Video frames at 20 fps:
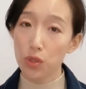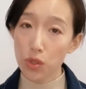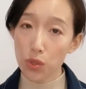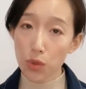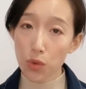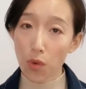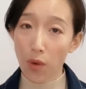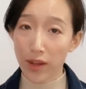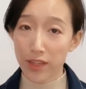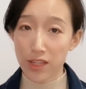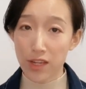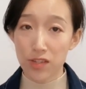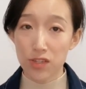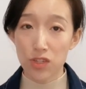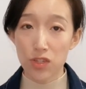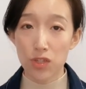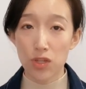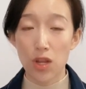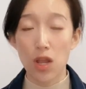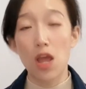Two
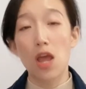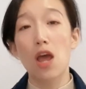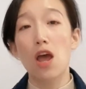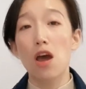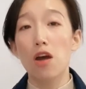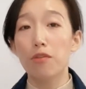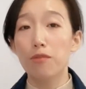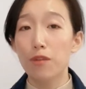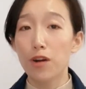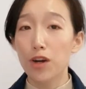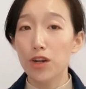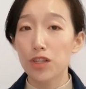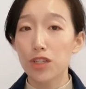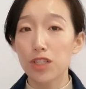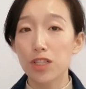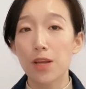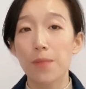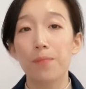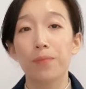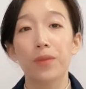reasons.
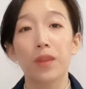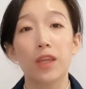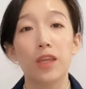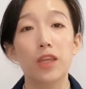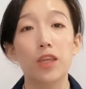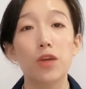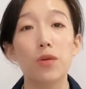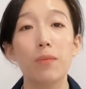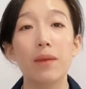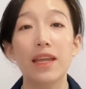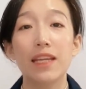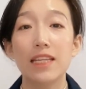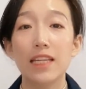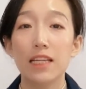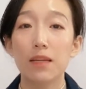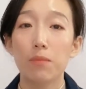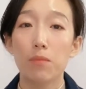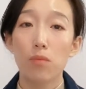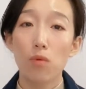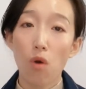First, you may
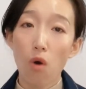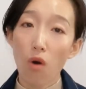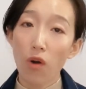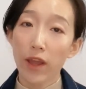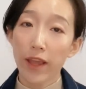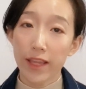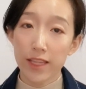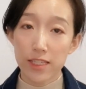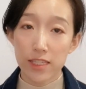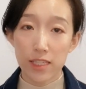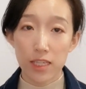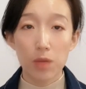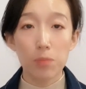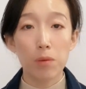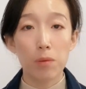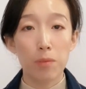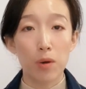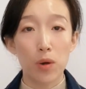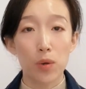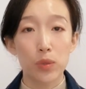need more
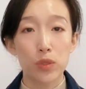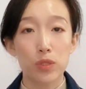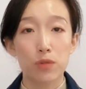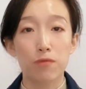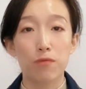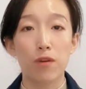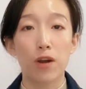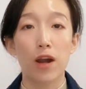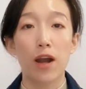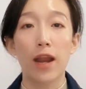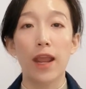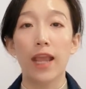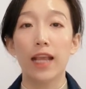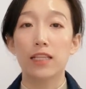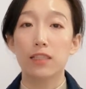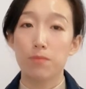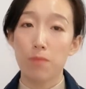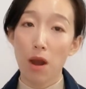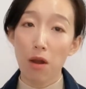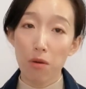consumables for
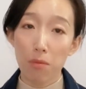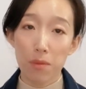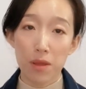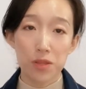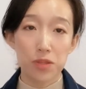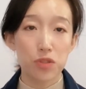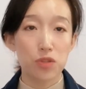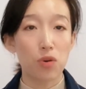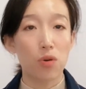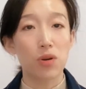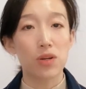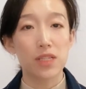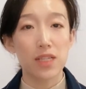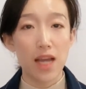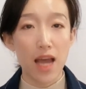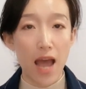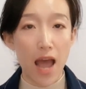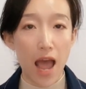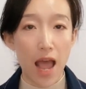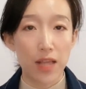experiments or
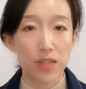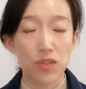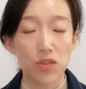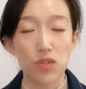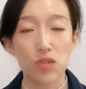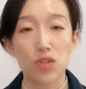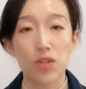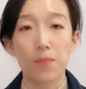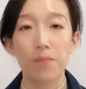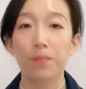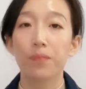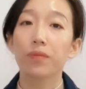tasks.